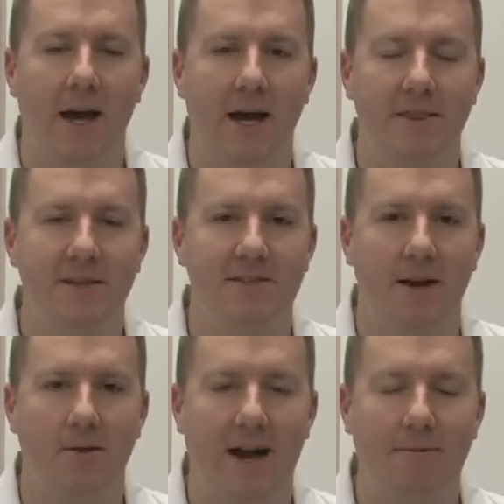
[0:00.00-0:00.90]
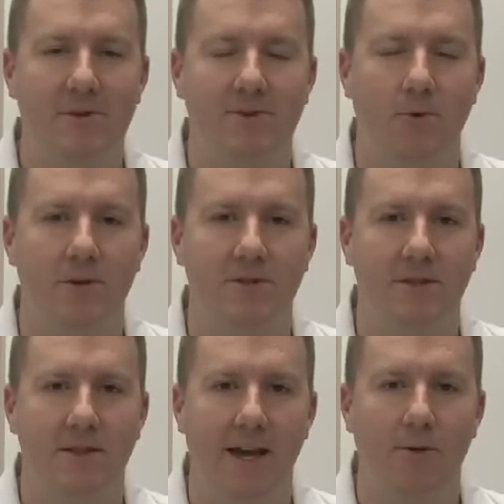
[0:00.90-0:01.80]
At these dental laboratories,
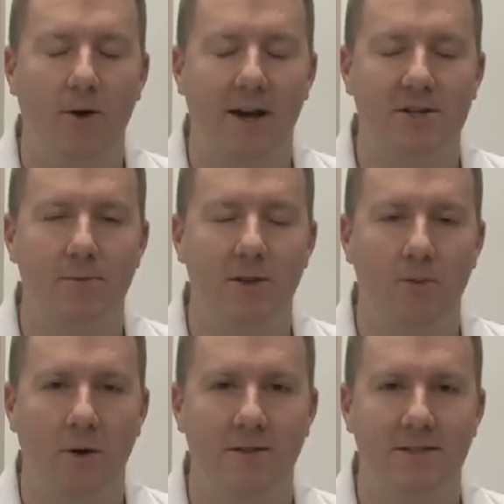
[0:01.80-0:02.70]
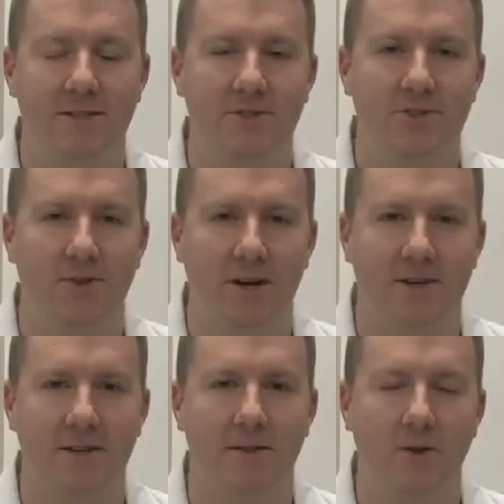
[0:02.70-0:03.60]
they will actually be the ones
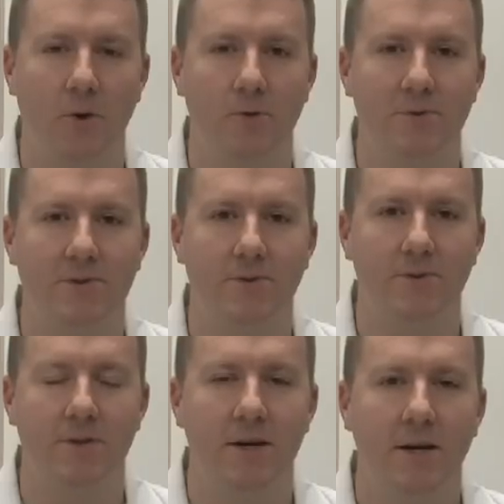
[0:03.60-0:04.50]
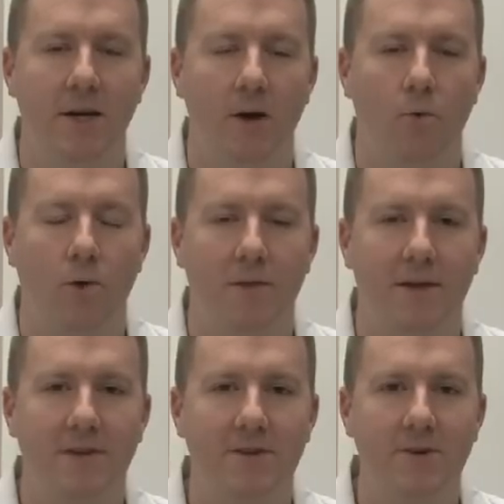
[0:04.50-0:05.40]
constructing the gold tooth. What
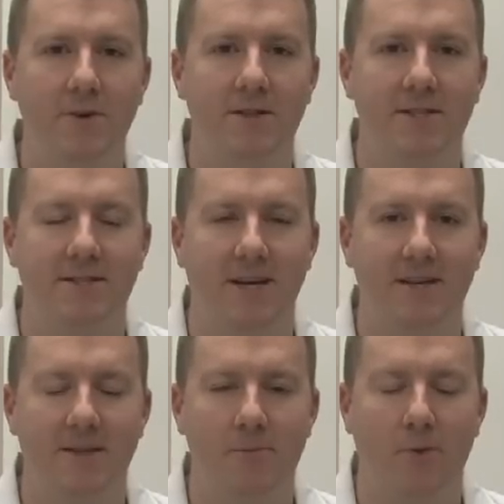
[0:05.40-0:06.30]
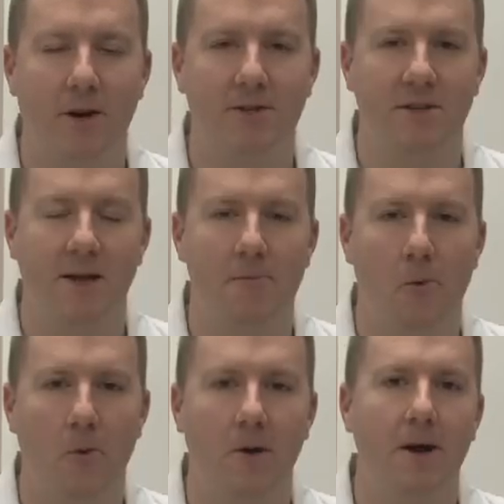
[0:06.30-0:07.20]
they do is they take the impression, they
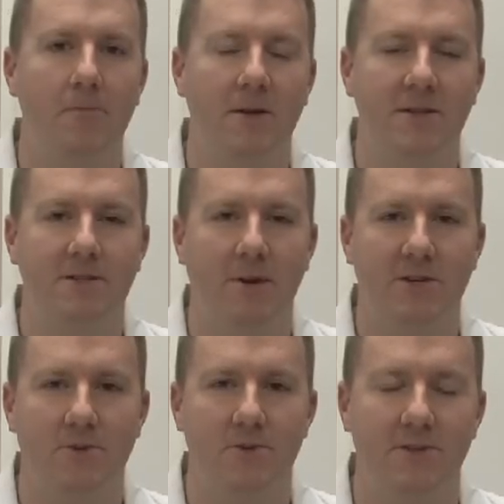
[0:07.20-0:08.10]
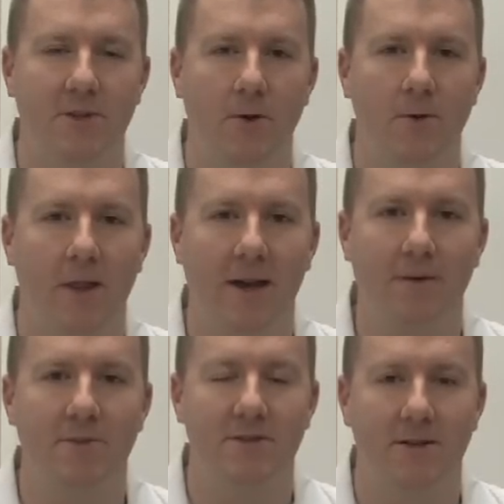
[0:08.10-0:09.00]
pour it up in a special
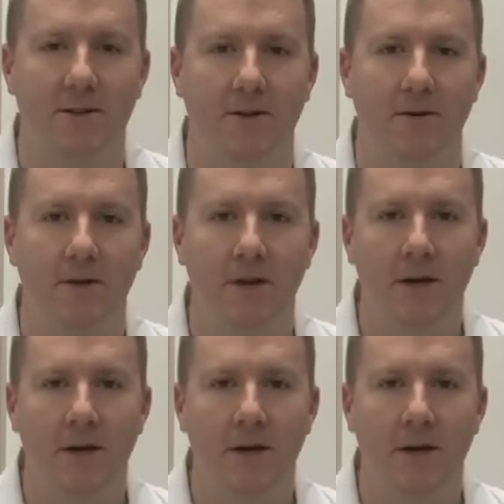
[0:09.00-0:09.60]
stone-like material.